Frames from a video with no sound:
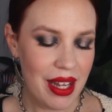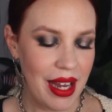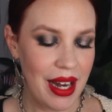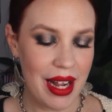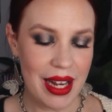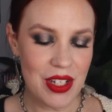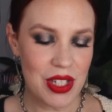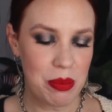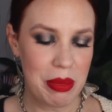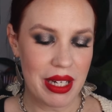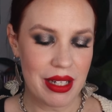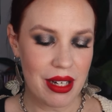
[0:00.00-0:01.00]
And I
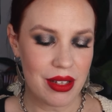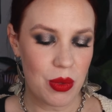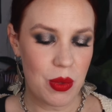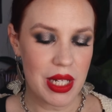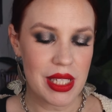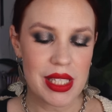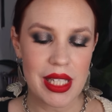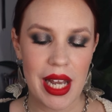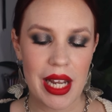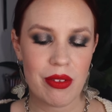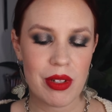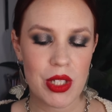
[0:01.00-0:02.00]
just picked out the ones that
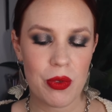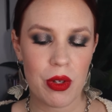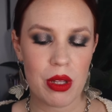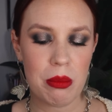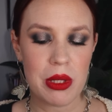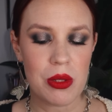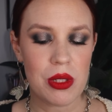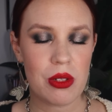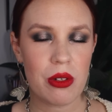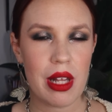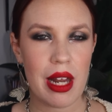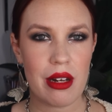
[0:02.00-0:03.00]
I reach for the
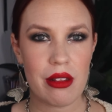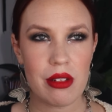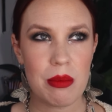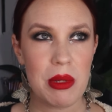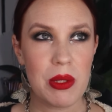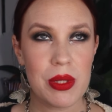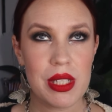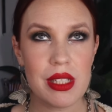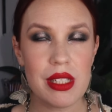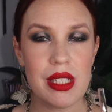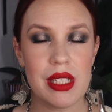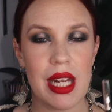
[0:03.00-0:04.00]
most or that are the most
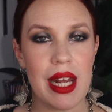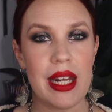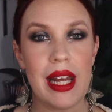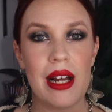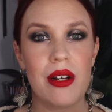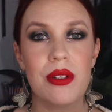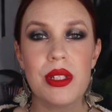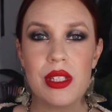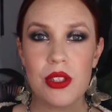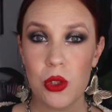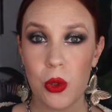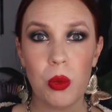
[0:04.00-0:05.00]
stand out
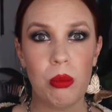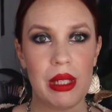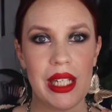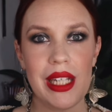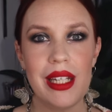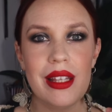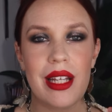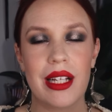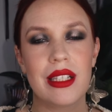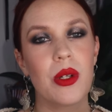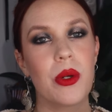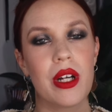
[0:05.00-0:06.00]
to me that
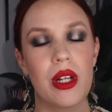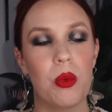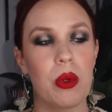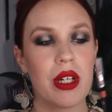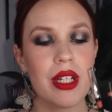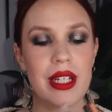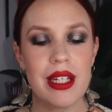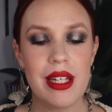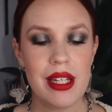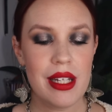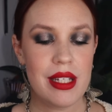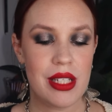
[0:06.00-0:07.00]
I know are gonna work.
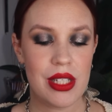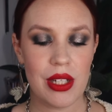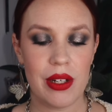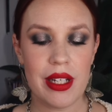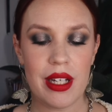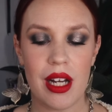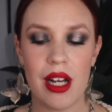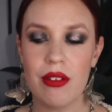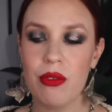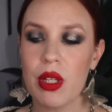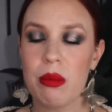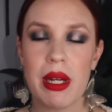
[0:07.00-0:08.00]
Starting
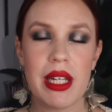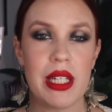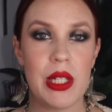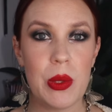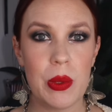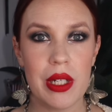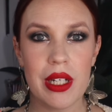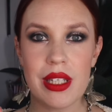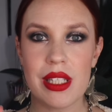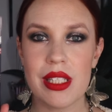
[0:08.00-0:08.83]
off with my Dior.